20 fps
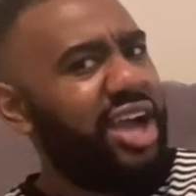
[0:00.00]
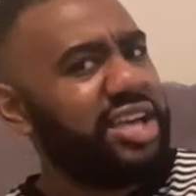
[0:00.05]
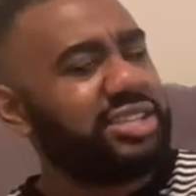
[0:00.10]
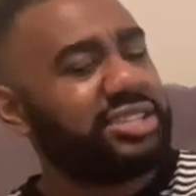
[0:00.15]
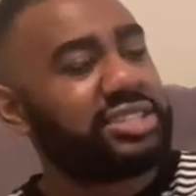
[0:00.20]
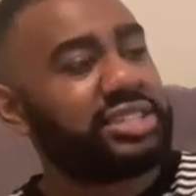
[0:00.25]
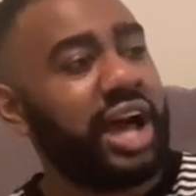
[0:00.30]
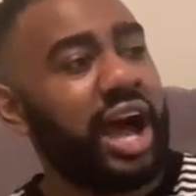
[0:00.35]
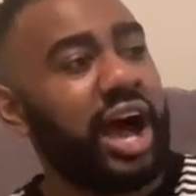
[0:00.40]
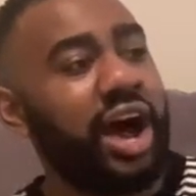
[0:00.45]

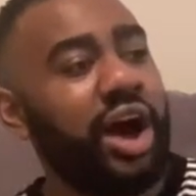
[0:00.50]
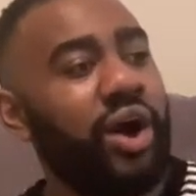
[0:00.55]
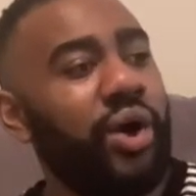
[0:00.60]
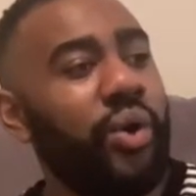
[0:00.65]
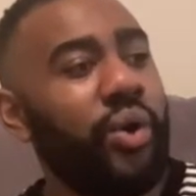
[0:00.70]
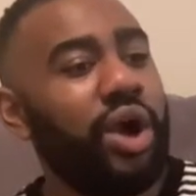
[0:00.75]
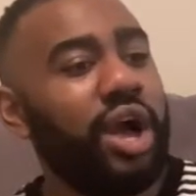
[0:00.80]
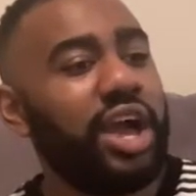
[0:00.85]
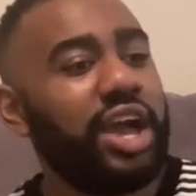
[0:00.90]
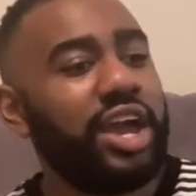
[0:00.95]

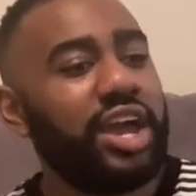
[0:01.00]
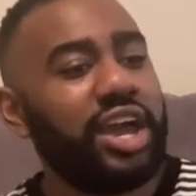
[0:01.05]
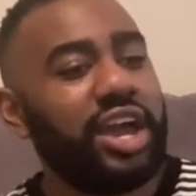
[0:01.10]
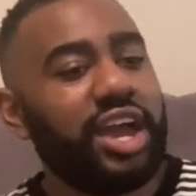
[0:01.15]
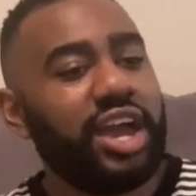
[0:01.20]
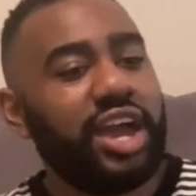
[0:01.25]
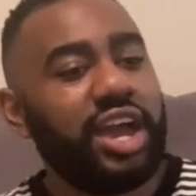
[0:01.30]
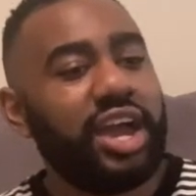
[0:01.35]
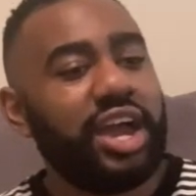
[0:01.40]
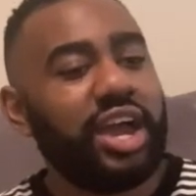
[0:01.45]
So
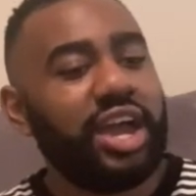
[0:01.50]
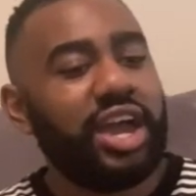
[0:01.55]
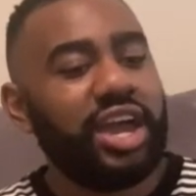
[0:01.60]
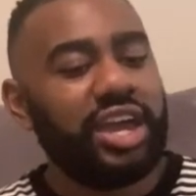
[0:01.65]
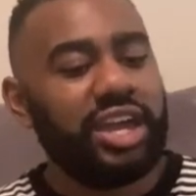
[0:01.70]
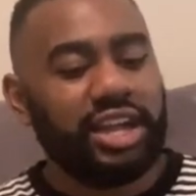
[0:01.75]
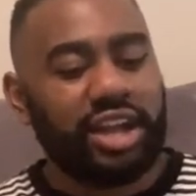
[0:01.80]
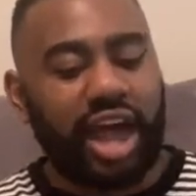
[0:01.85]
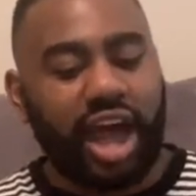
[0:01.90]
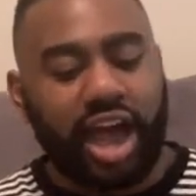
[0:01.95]

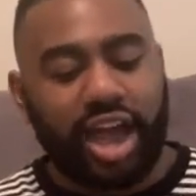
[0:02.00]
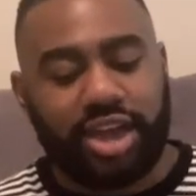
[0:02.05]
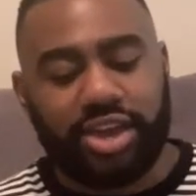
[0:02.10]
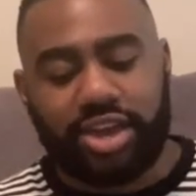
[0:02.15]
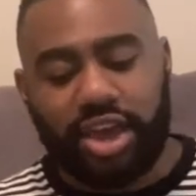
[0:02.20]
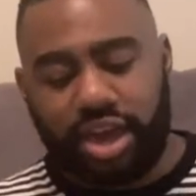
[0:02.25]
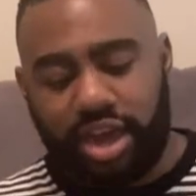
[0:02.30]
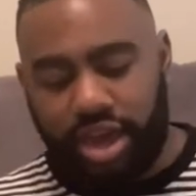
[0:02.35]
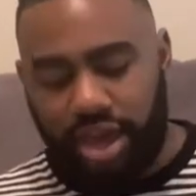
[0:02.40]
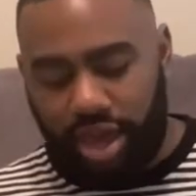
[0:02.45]
he like,
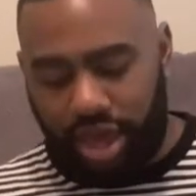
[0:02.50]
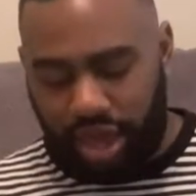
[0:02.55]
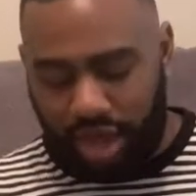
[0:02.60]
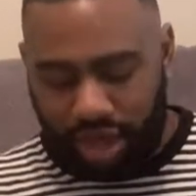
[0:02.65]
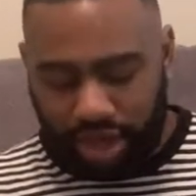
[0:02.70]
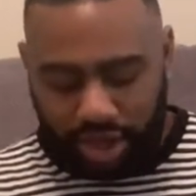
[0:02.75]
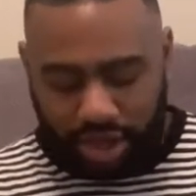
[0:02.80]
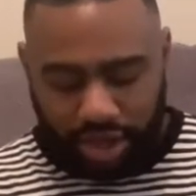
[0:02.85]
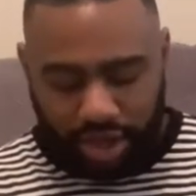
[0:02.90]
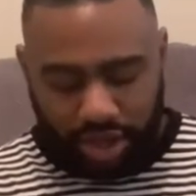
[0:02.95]
yeah.
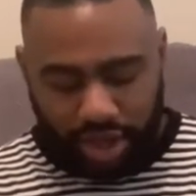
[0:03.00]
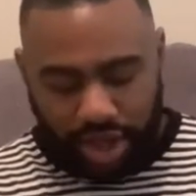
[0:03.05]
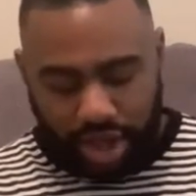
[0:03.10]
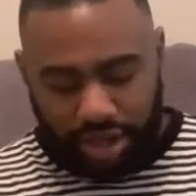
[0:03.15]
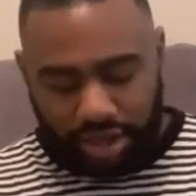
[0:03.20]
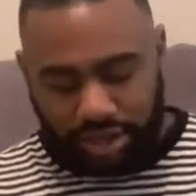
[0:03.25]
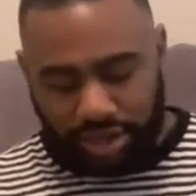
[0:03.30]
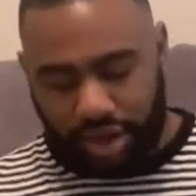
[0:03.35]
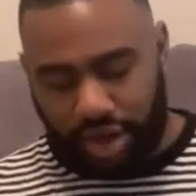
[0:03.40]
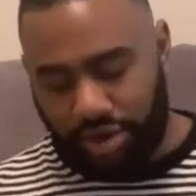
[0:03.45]

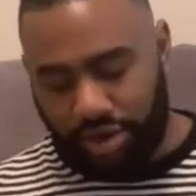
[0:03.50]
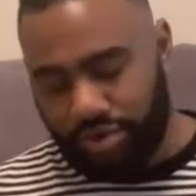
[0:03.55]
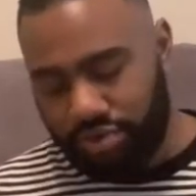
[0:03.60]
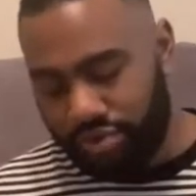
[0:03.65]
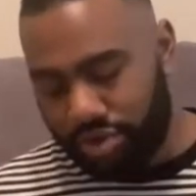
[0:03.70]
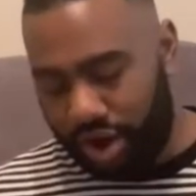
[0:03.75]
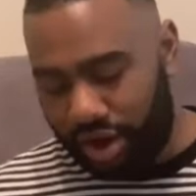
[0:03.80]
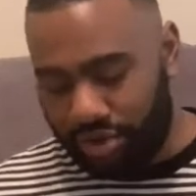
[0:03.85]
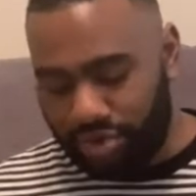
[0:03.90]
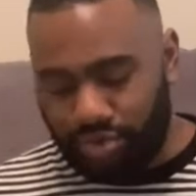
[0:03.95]
So, you
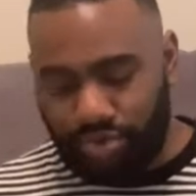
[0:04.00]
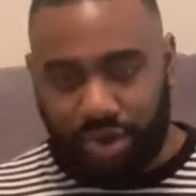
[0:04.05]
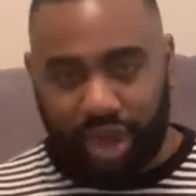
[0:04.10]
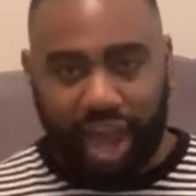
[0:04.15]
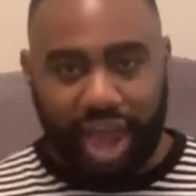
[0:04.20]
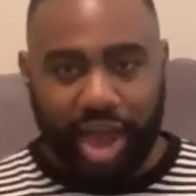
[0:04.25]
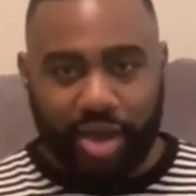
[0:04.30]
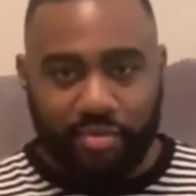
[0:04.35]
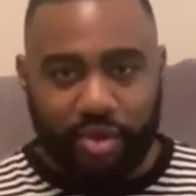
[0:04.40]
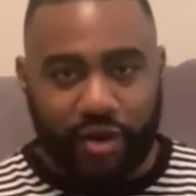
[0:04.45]
know, you
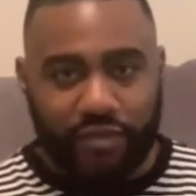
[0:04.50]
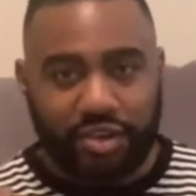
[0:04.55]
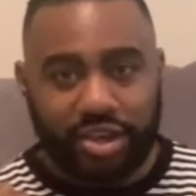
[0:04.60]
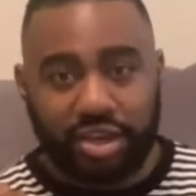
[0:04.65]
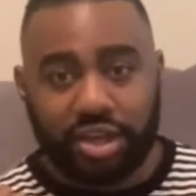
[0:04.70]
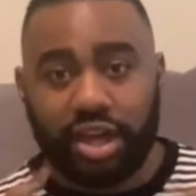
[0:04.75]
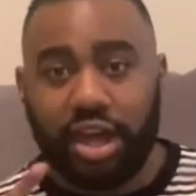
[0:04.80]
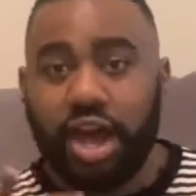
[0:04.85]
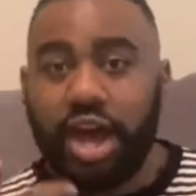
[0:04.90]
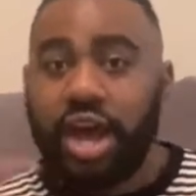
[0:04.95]
came over
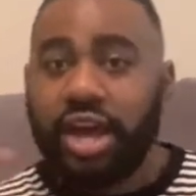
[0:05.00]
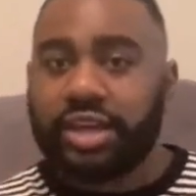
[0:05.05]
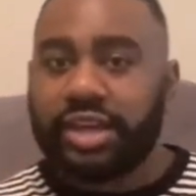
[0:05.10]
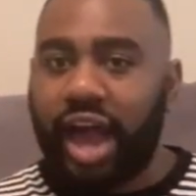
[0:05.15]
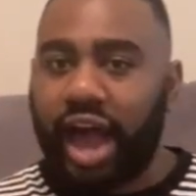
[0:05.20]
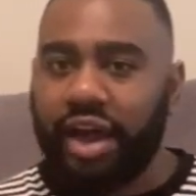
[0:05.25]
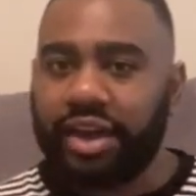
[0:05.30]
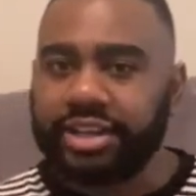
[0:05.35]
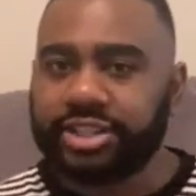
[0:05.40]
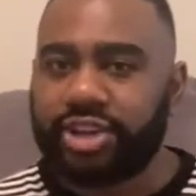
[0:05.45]
here.
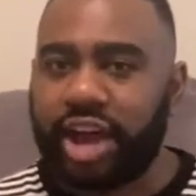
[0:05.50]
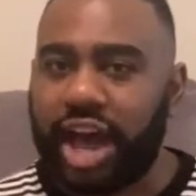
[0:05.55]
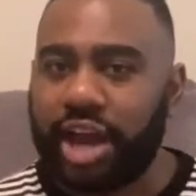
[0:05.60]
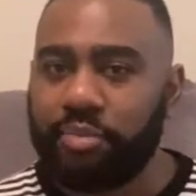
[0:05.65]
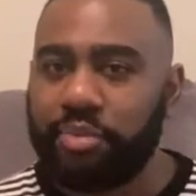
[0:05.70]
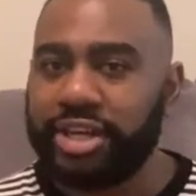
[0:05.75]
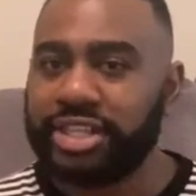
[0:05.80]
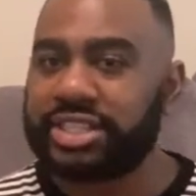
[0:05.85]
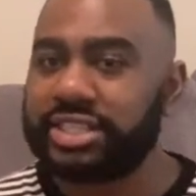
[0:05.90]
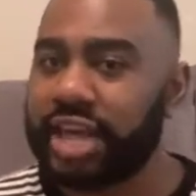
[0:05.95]
Y'all, he trying
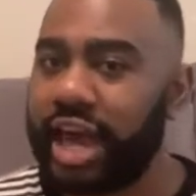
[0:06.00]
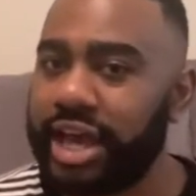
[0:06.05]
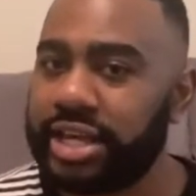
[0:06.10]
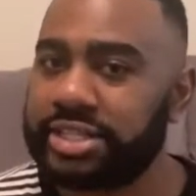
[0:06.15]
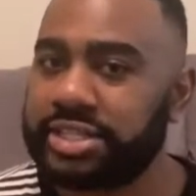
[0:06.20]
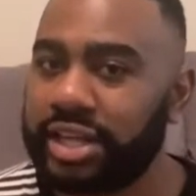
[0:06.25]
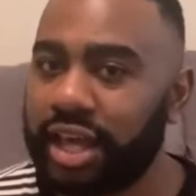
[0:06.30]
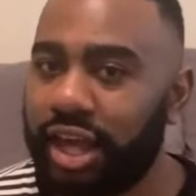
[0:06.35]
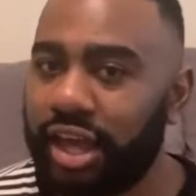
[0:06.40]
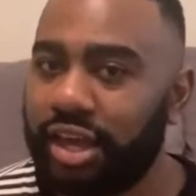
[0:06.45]
to be
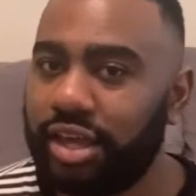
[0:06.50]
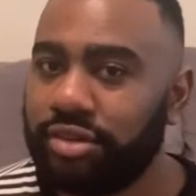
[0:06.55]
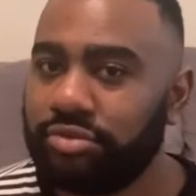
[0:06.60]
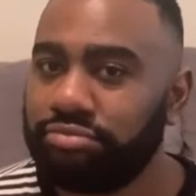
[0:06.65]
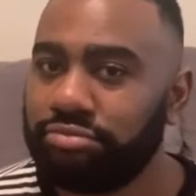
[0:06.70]
sexy.